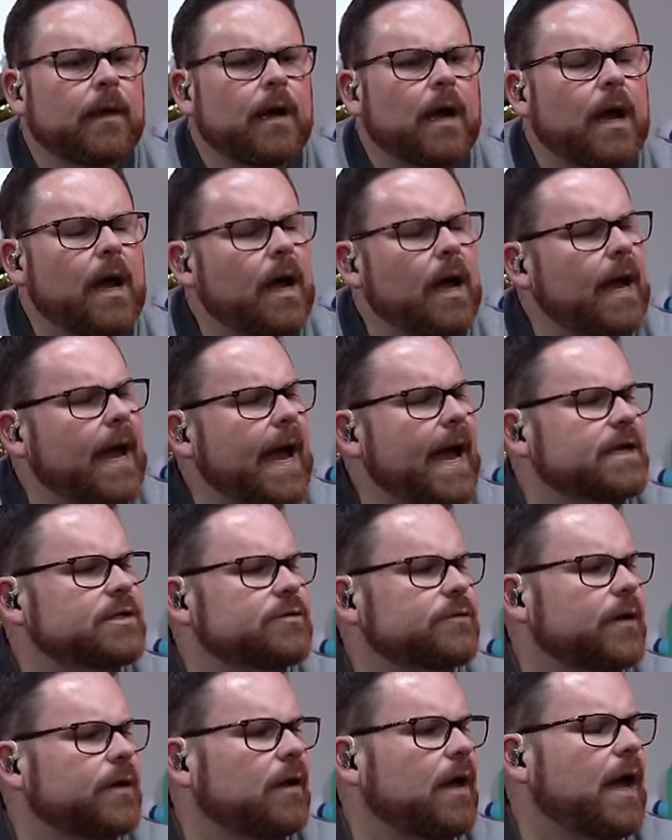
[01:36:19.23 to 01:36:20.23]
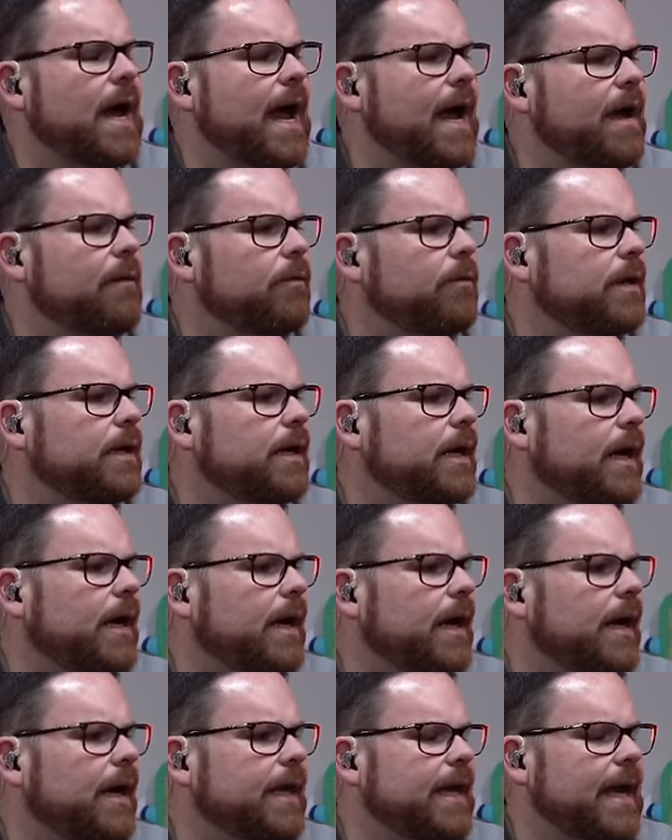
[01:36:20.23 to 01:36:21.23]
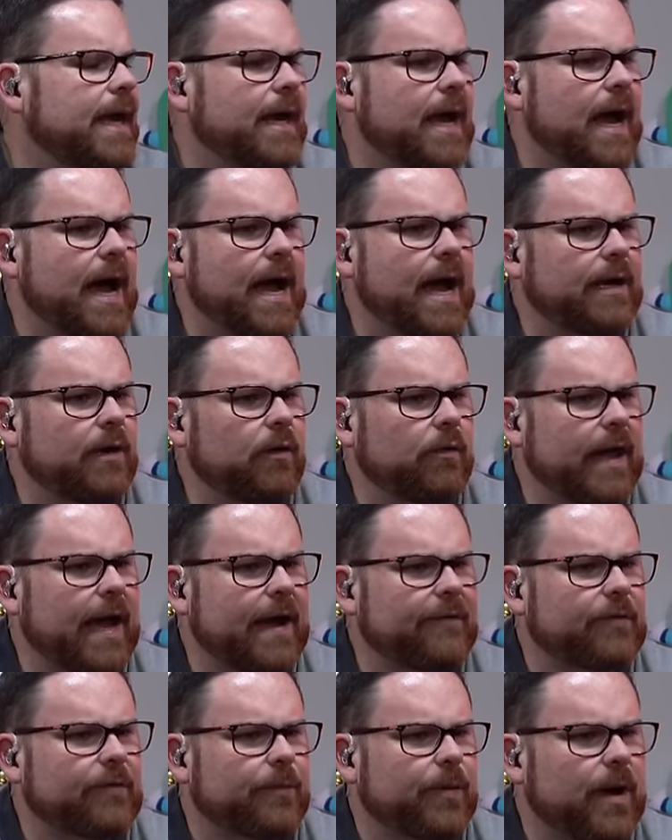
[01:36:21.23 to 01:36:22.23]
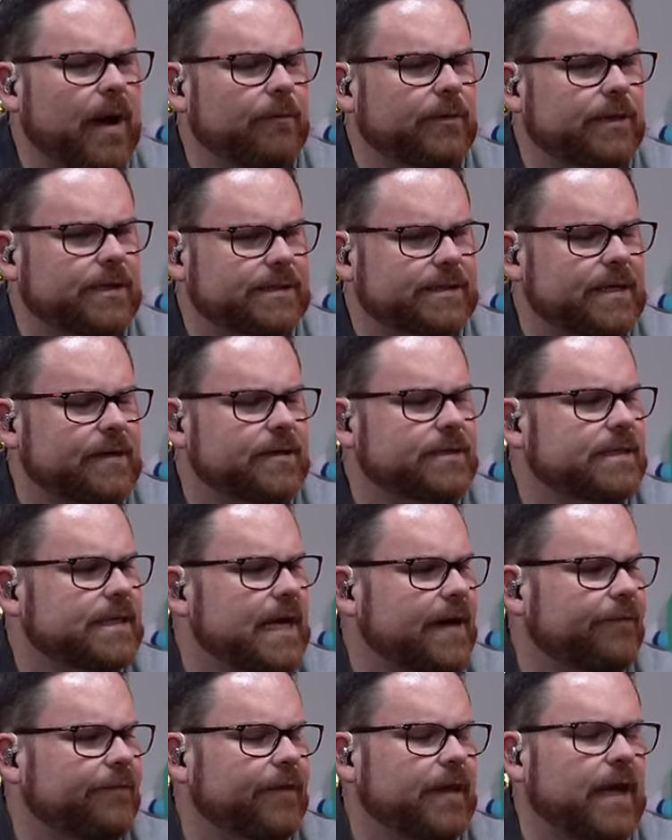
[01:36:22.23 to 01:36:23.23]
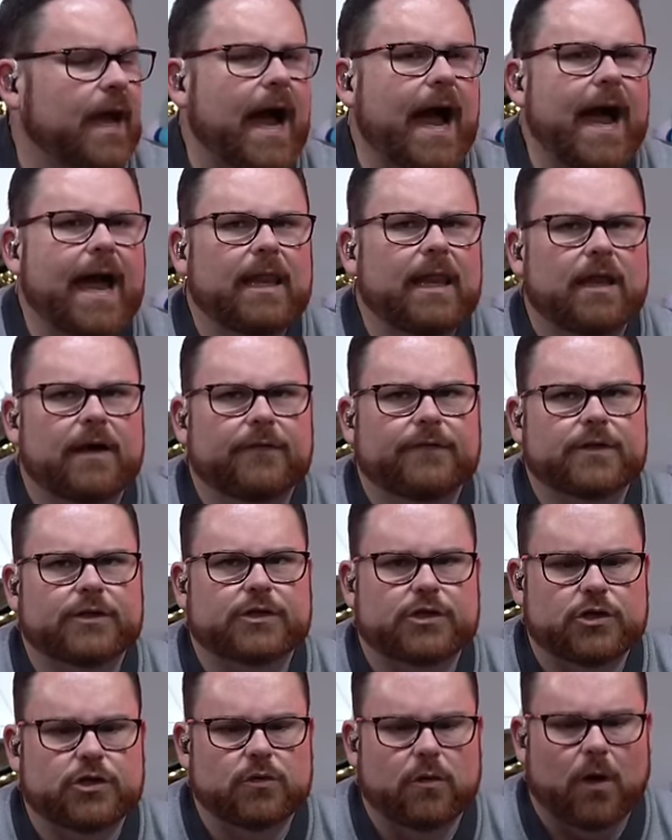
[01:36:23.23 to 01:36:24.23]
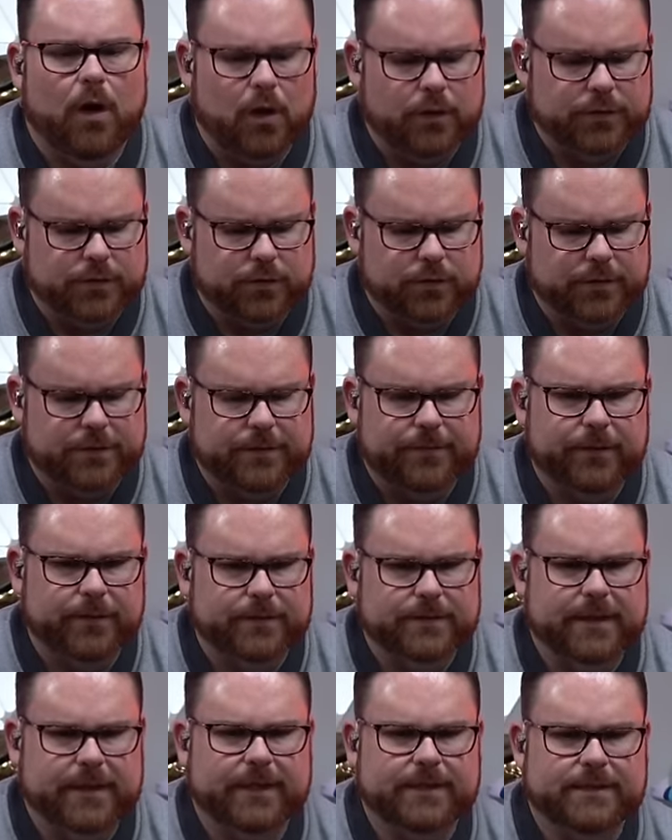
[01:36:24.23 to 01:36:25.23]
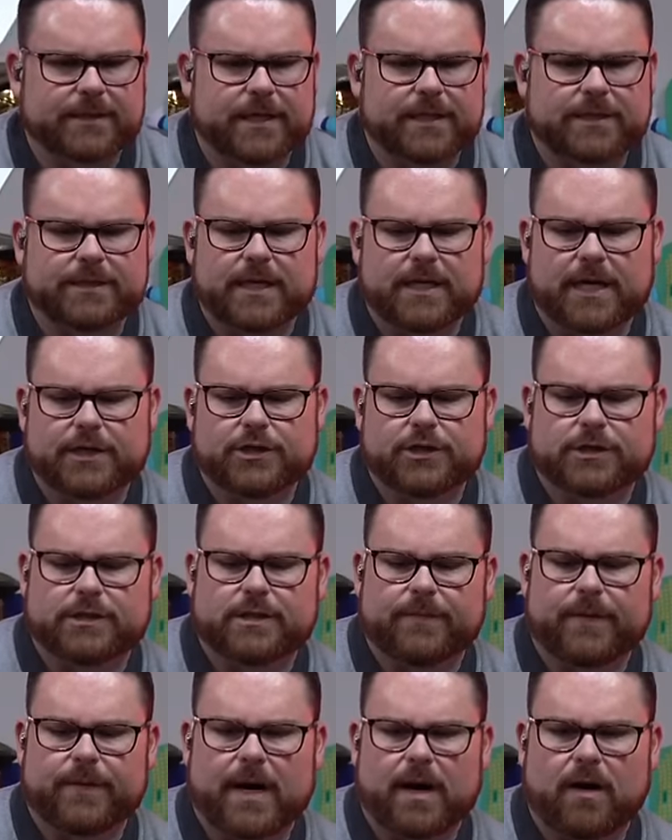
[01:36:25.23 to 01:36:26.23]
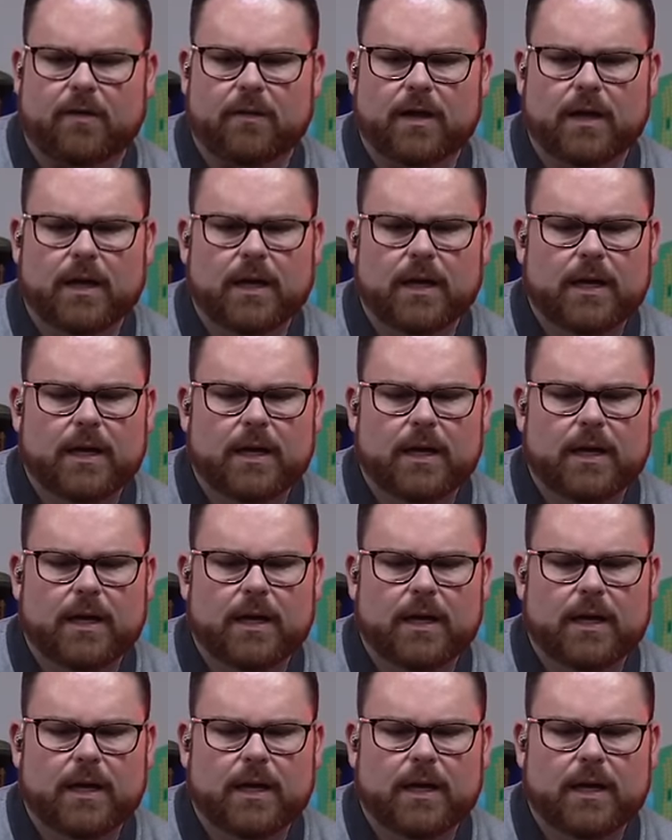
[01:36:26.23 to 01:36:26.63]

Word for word: Uh, I would uh, again. I don't have a problem with this. There is definitely. I love to do all sorts of builds. Like it's it's not just about.